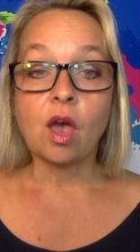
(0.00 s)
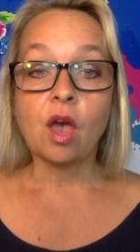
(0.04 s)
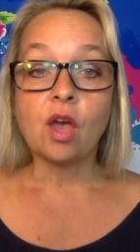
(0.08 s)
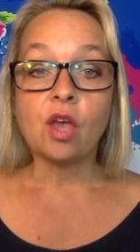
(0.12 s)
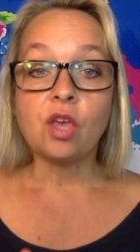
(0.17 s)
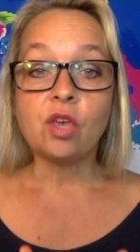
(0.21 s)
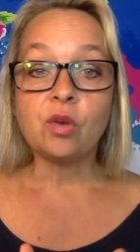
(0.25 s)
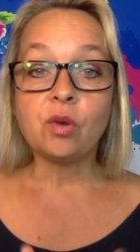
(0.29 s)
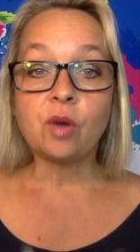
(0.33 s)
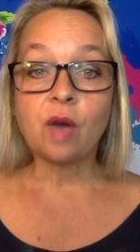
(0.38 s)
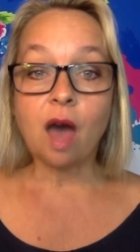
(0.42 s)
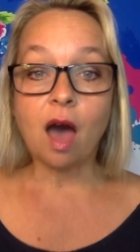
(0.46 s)

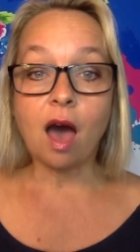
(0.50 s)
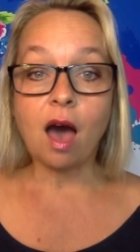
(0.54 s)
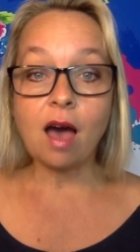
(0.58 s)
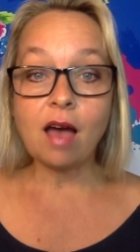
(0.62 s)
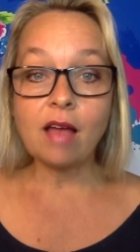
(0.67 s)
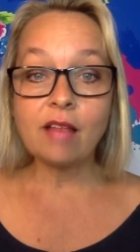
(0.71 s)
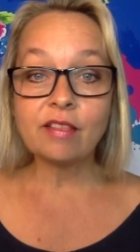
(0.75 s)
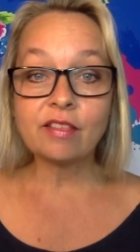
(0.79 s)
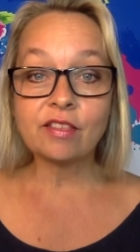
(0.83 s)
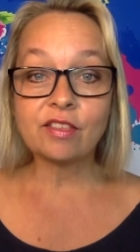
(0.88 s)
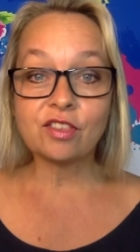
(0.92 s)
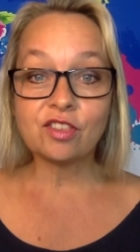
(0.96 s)
You
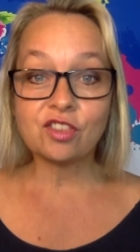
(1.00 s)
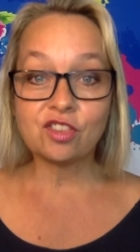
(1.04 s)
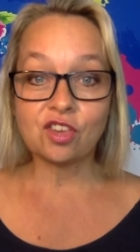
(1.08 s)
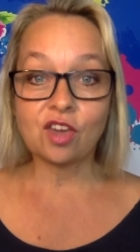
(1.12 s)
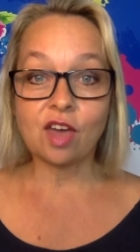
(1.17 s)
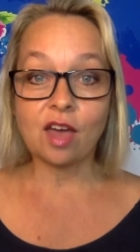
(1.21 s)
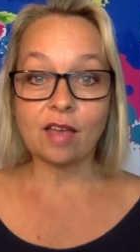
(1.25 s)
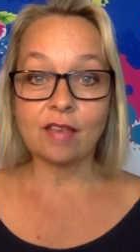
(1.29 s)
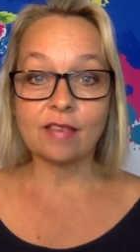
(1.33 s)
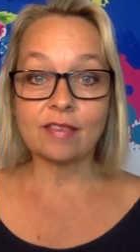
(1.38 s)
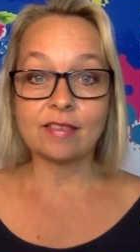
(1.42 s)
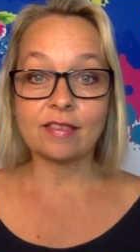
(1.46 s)
can't
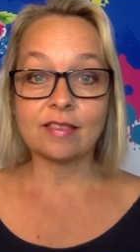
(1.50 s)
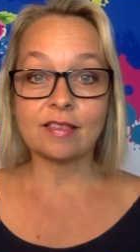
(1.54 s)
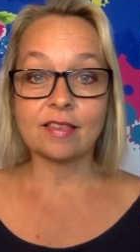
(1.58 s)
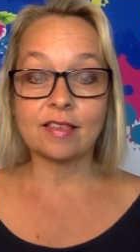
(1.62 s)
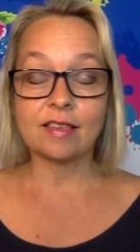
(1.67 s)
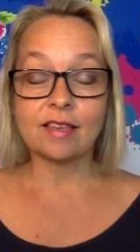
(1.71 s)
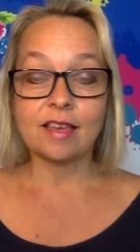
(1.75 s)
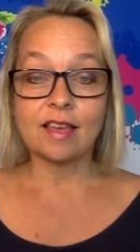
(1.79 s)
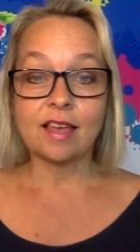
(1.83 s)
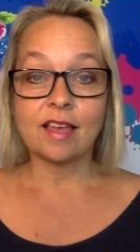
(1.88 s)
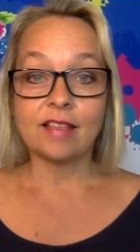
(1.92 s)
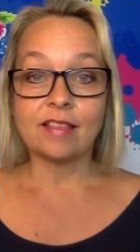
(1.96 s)
just
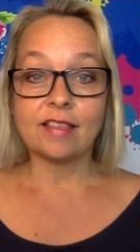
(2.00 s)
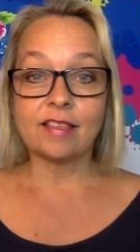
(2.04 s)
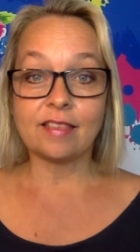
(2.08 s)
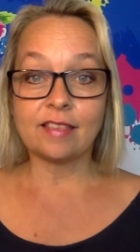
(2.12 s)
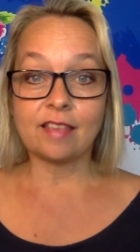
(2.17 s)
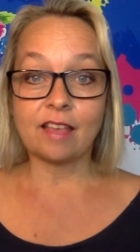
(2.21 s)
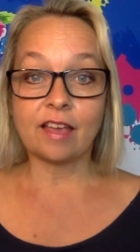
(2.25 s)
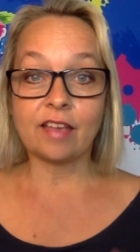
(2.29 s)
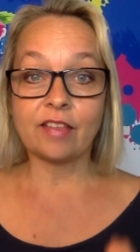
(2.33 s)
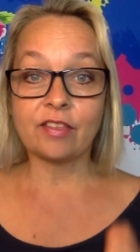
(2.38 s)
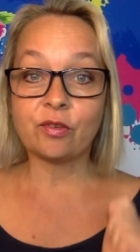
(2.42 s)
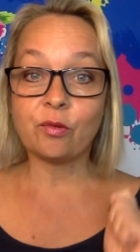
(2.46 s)

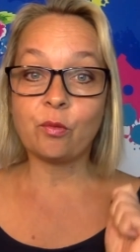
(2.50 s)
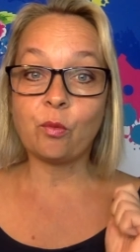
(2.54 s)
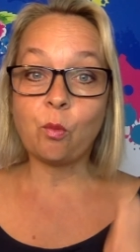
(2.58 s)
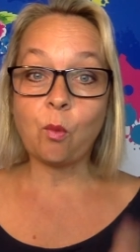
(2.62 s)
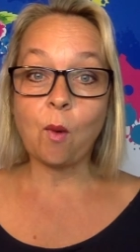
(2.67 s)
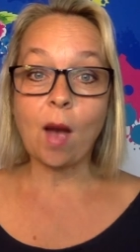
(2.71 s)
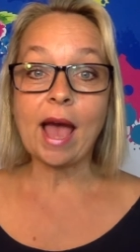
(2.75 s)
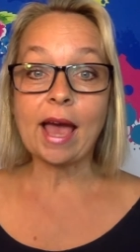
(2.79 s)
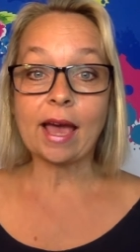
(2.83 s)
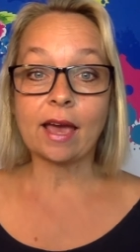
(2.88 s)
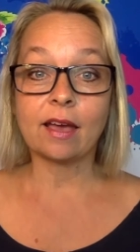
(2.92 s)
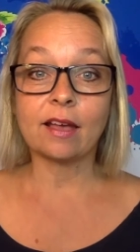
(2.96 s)
decide to
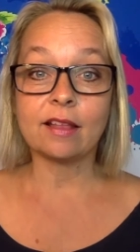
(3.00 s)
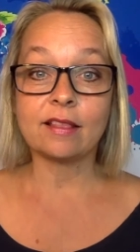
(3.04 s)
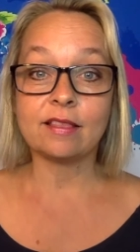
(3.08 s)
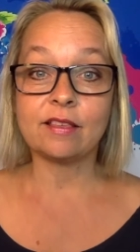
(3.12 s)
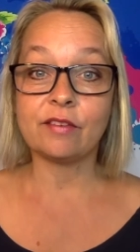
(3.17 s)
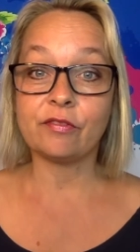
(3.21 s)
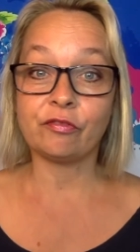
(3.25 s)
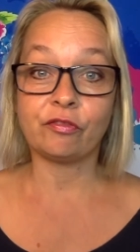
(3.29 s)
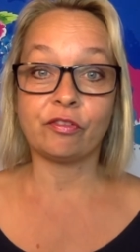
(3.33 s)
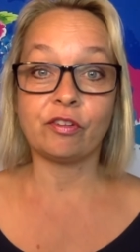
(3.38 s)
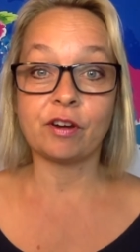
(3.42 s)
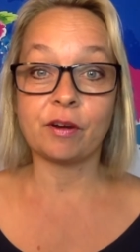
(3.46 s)
whack a
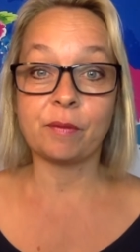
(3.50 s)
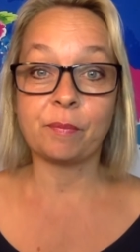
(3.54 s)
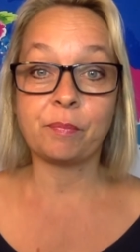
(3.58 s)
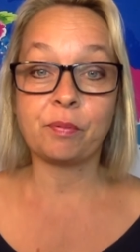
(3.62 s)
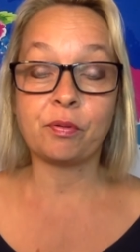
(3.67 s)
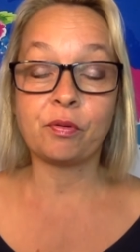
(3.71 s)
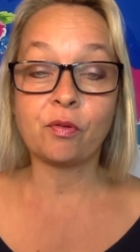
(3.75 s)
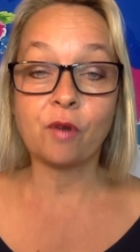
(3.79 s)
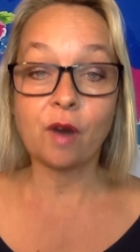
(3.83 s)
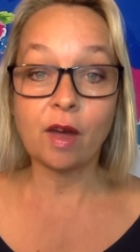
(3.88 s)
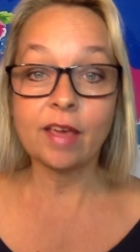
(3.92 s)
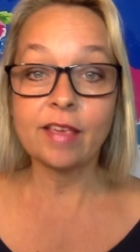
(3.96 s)
different
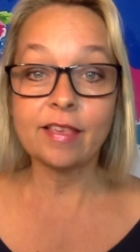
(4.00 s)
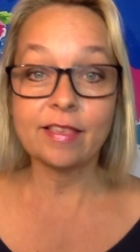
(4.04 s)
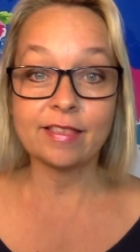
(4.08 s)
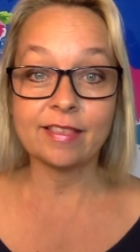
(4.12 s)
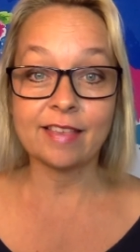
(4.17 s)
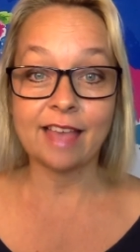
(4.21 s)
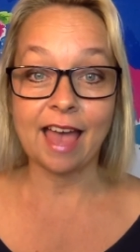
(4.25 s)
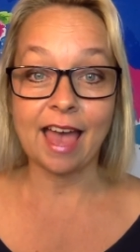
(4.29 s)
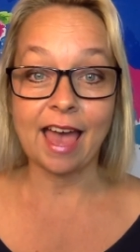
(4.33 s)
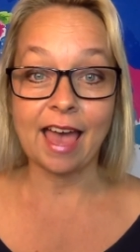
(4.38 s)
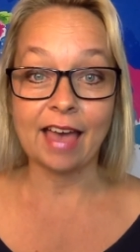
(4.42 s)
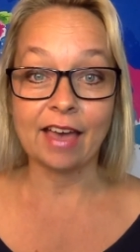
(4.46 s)
price
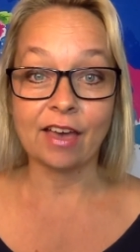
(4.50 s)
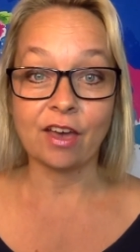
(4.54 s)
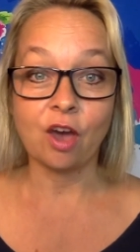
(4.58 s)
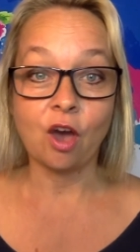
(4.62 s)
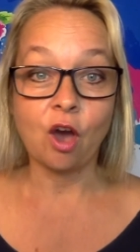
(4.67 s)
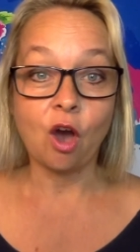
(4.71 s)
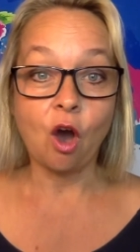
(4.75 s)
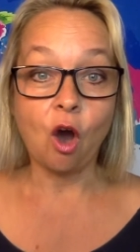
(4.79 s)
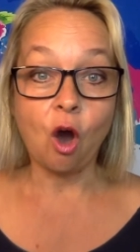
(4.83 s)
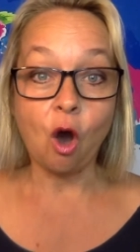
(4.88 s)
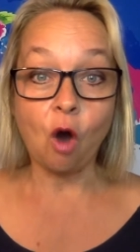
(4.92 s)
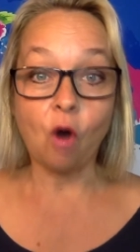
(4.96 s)
tag
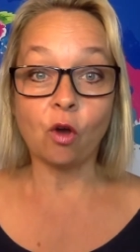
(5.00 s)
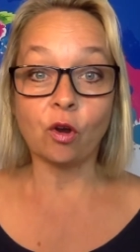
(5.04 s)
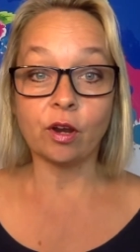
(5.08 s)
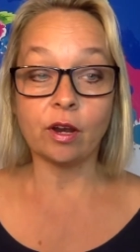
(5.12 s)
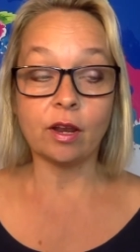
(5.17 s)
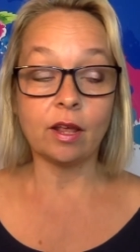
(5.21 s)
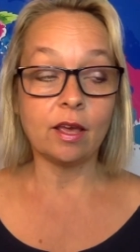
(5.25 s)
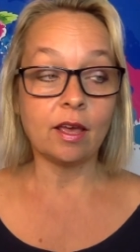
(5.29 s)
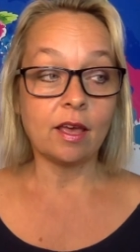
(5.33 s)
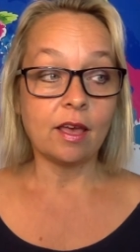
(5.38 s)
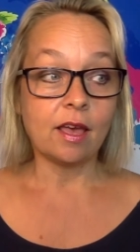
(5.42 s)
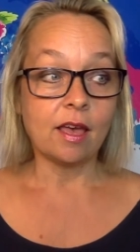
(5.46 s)
on
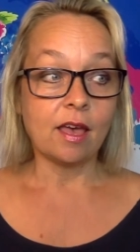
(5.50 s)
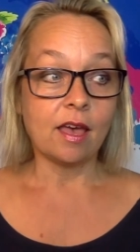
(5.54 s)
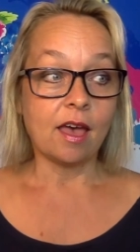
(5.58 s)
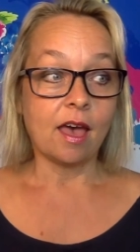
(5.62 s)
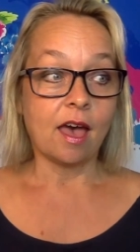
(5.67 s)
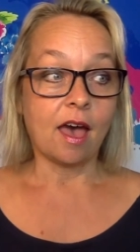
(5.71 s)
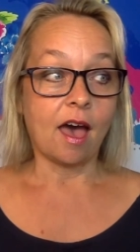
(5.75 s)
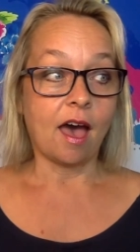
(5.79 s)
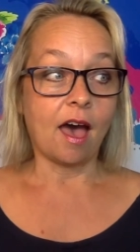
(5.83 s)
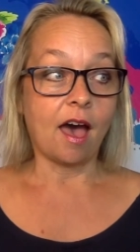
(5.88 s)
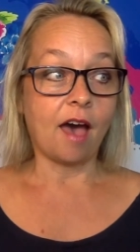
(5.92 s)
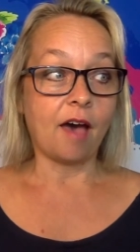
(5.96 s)

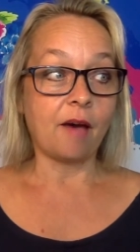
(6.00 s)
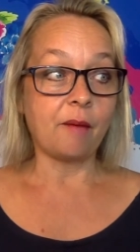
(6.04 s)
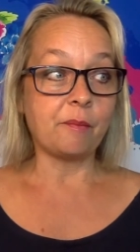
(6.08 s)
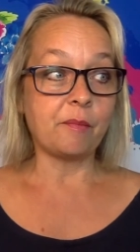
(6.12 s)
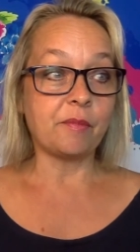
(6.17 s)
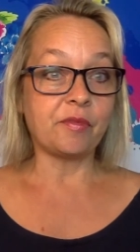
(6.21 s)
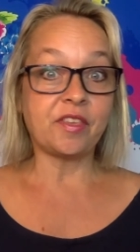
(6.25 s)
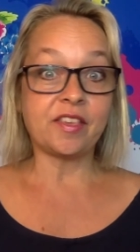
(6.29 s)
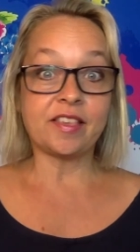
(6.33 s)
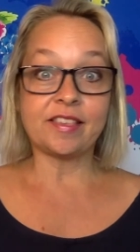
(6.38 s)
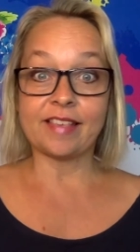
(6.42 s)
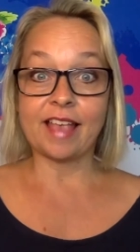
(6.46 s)

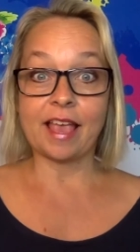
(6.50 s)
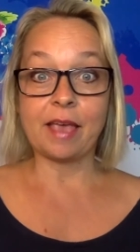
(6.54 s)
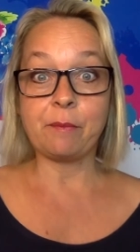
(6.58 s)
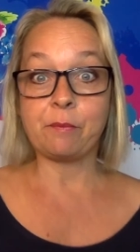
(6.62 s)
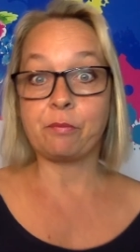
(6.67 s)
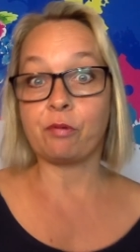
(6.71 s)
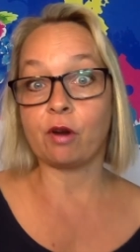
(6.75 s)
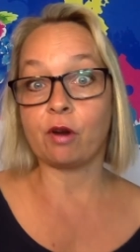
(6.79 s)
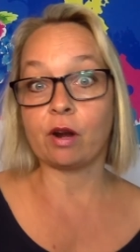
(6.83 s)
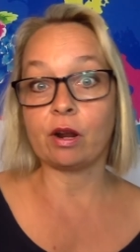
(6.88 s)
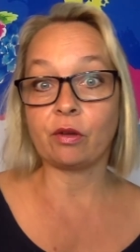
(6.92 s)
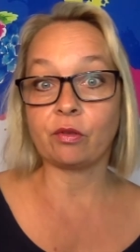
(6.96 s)
the same
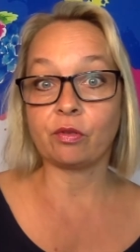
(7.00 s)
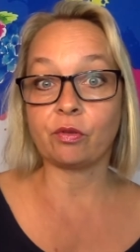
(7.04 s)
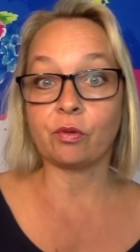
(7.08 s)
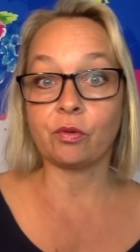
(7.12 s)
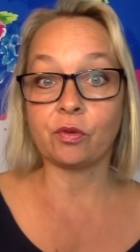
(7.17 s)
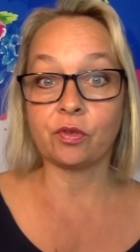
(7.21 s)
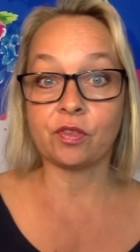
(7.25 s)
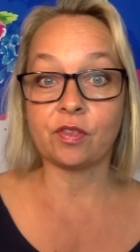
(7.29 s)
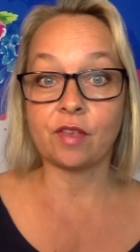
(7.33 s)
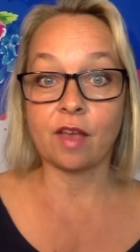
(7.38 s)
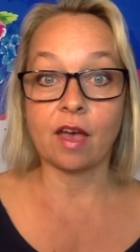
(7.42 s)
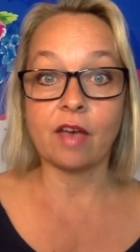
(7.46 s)
product or
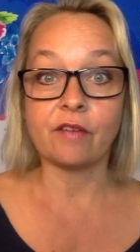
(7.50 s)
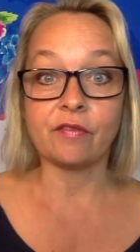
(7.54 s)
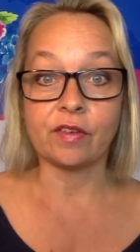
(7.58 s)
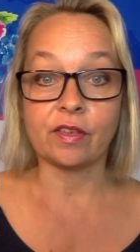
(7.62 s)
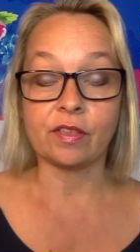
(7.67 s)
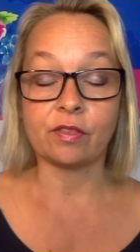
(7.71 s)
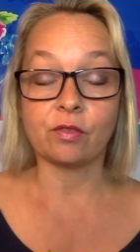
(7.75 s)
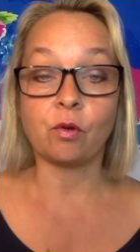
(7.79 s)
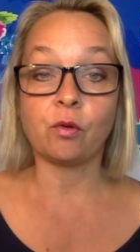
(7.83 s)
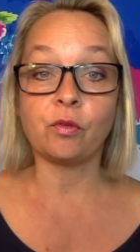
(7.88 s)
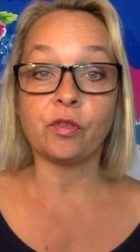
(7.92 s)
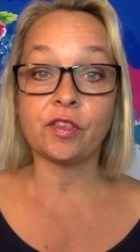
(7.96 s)
service
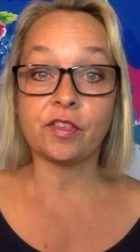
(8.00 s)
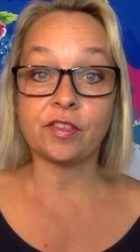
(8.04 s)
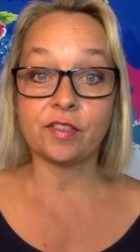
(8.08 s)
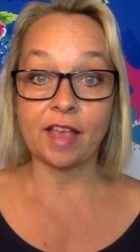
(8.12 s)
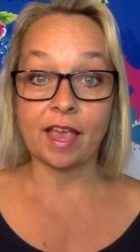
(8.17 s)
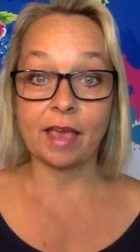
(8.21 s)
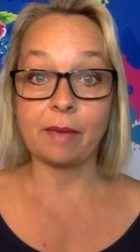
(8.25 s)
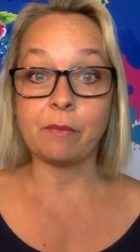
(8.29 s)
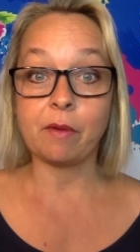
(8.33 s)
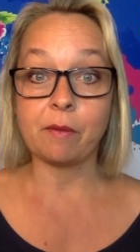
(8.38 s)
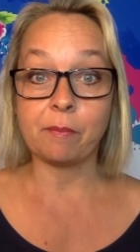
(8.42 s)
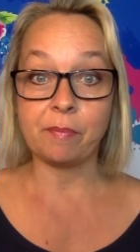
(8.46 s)
or the
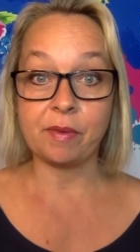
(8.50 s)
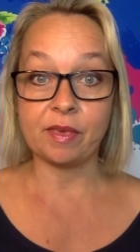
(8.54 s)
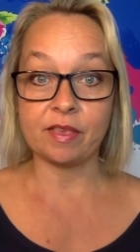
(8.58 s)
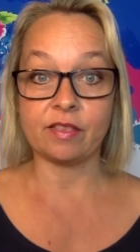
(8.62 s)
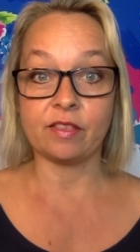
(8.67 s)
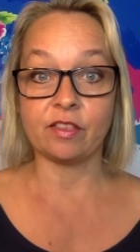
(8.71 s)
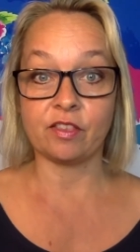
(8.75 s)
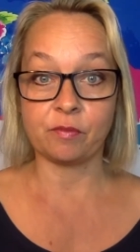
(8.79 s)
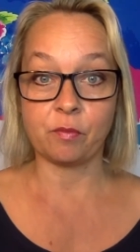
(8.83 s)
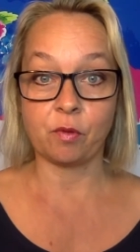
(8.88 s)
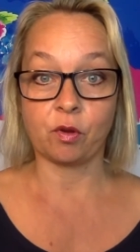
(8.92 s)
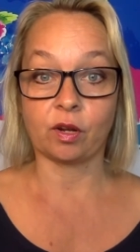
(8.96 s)
same
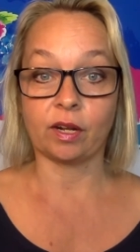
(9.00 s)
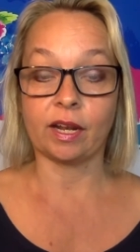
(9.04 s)
business model.